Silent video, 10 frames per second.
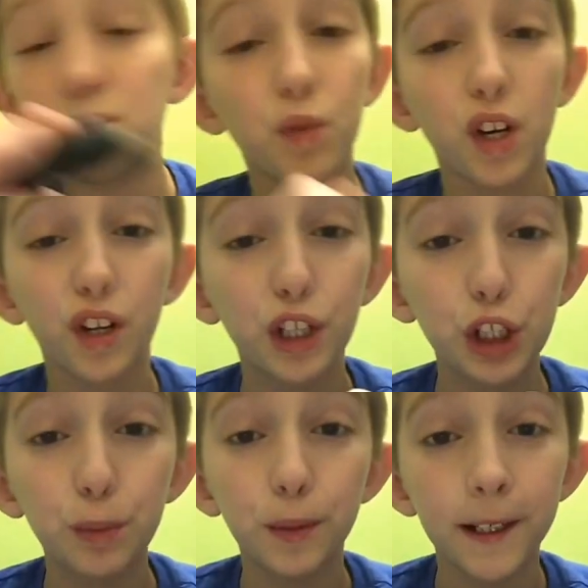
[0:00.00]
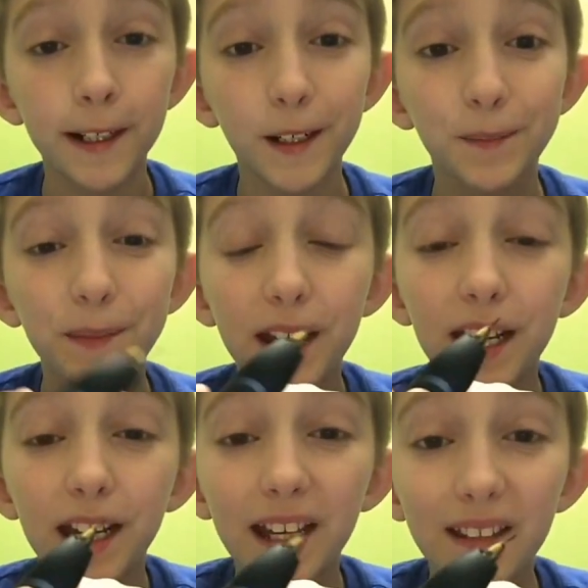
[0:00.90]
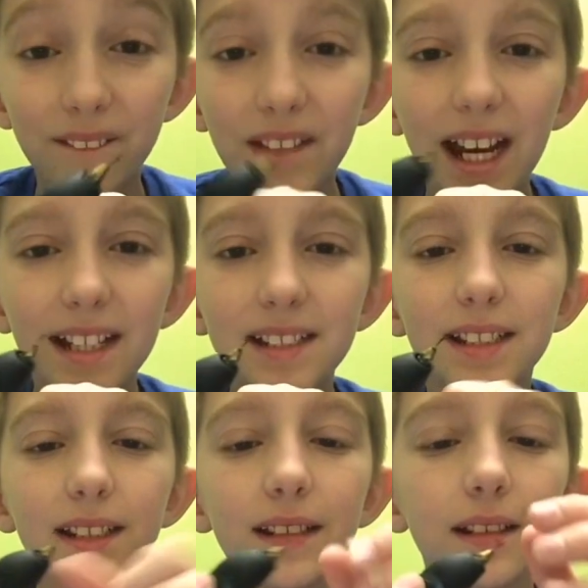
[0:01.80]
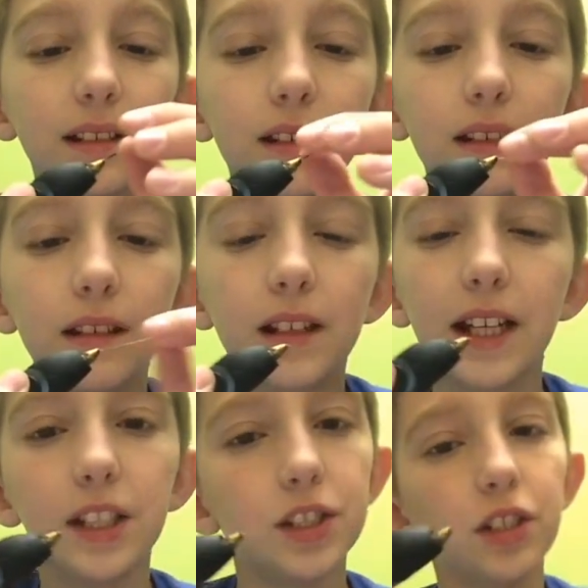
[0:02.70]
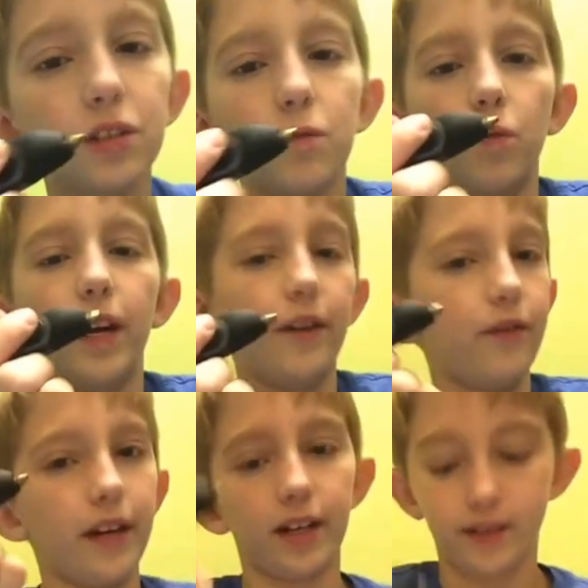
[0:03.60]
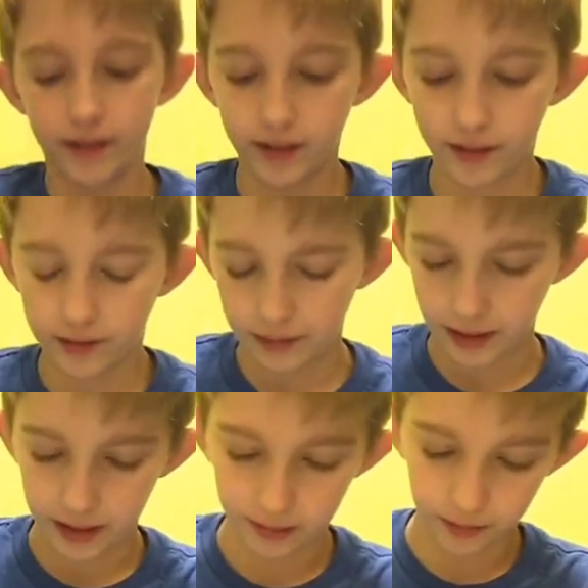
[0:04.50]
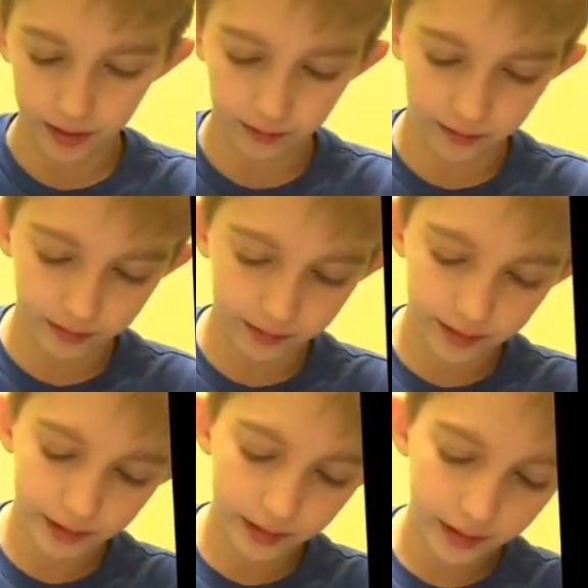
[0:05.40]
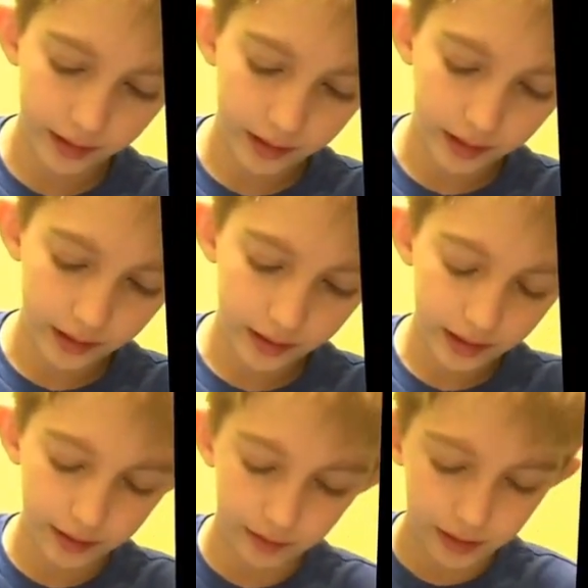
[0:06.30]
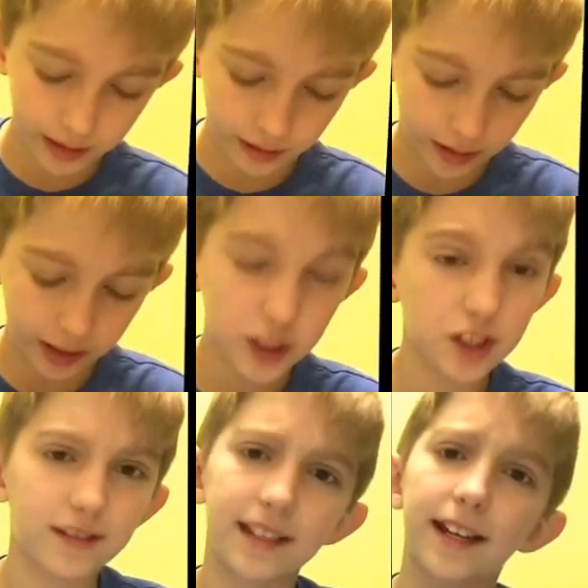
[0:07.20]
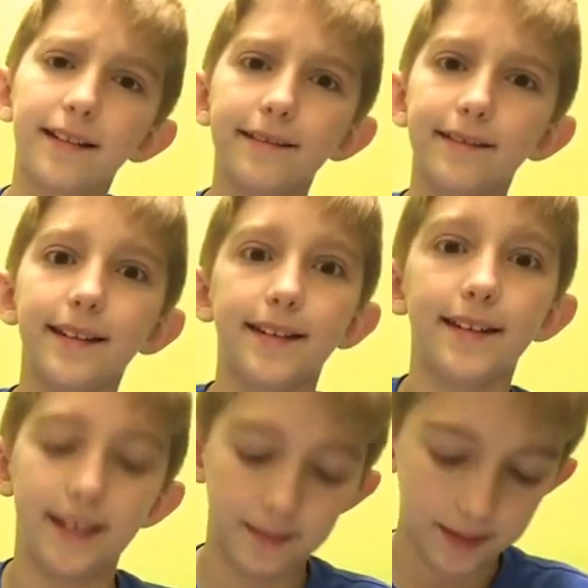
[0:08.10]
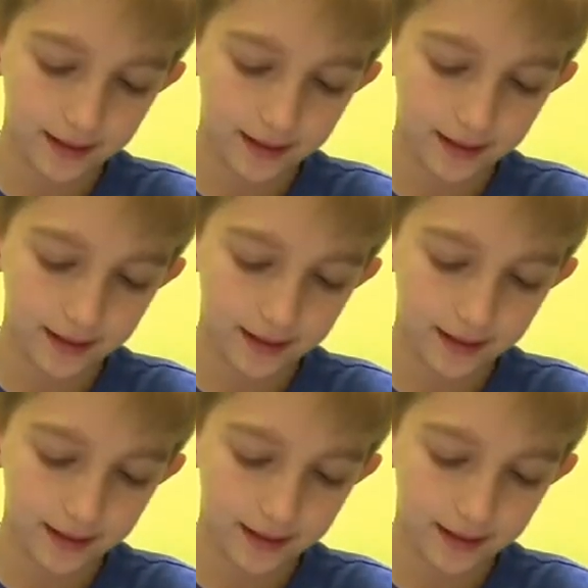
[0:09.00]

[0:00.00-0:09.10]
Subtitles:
one on the 2.0. And the fast is just way fast. Let me get this working. It won't take long. It's just that, the tips and